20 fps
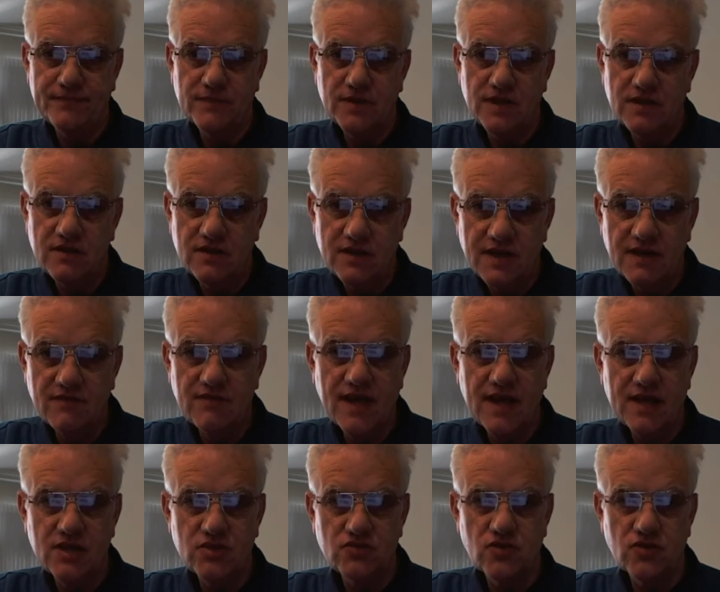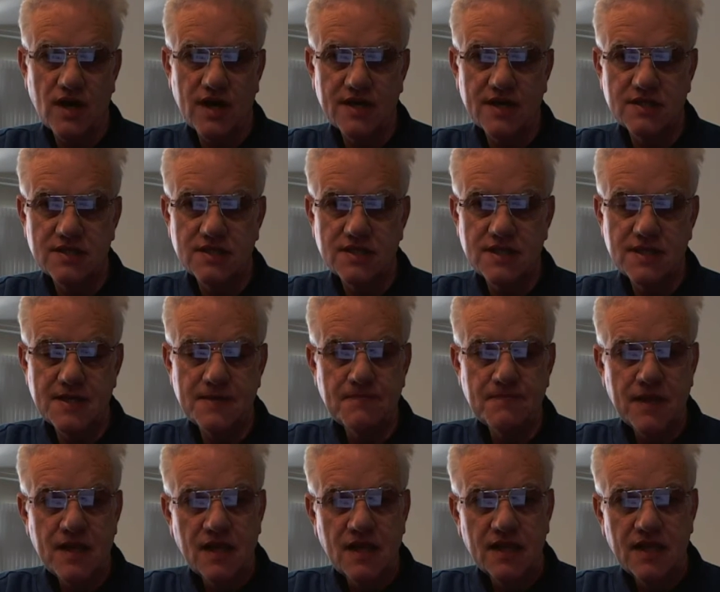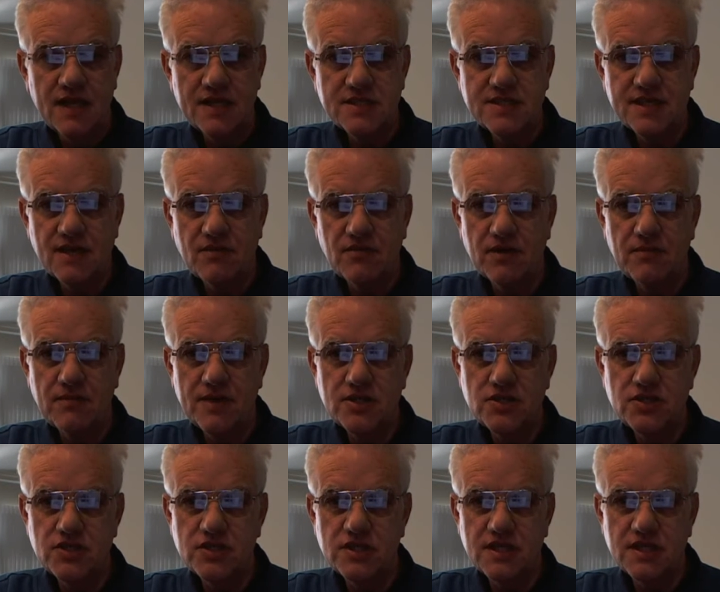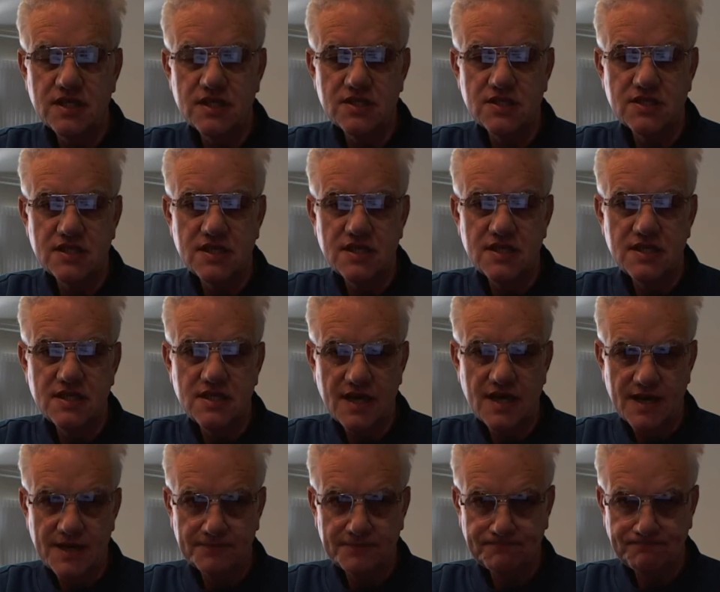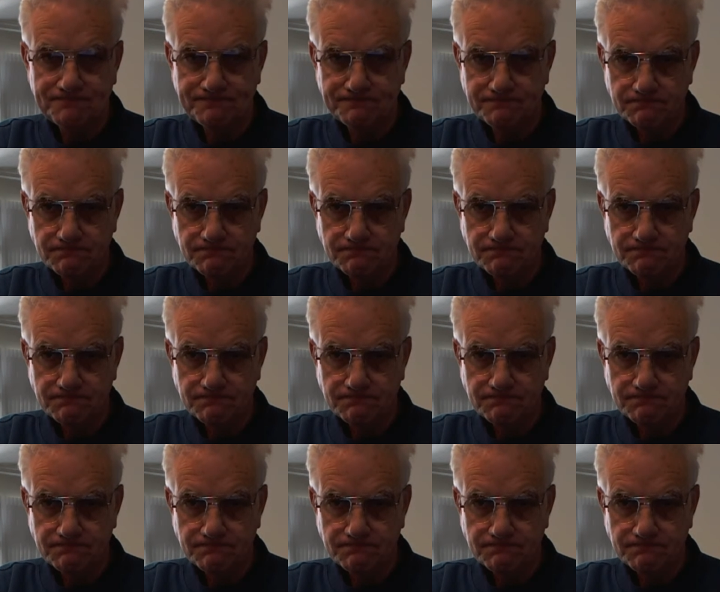You can give that a try and see. Last thing I want to mention is in the